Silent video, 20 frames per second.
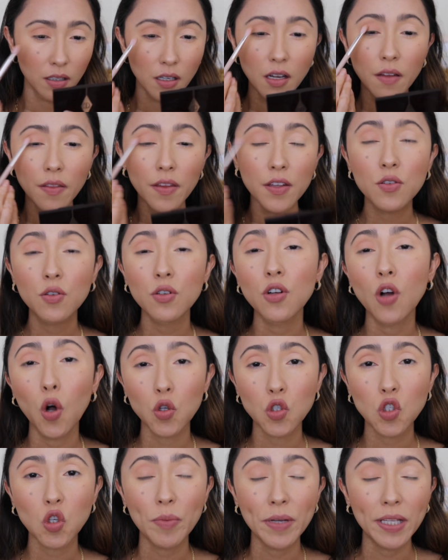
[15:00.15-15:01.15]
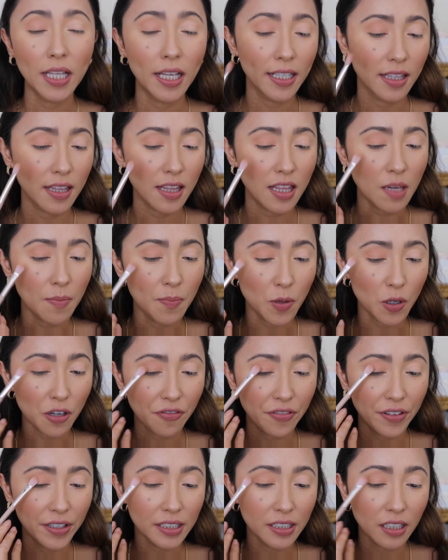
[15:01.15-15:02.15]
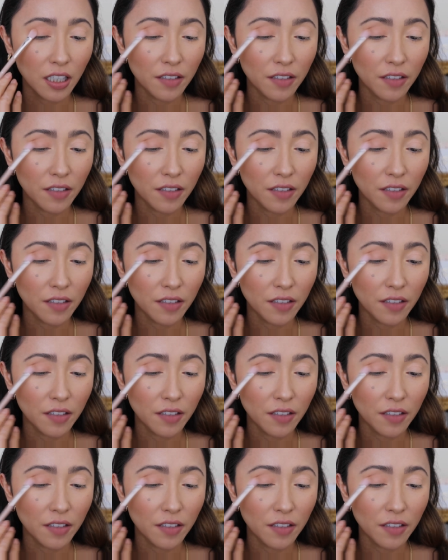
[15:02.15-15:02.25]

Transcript: This could also be like the perfect kind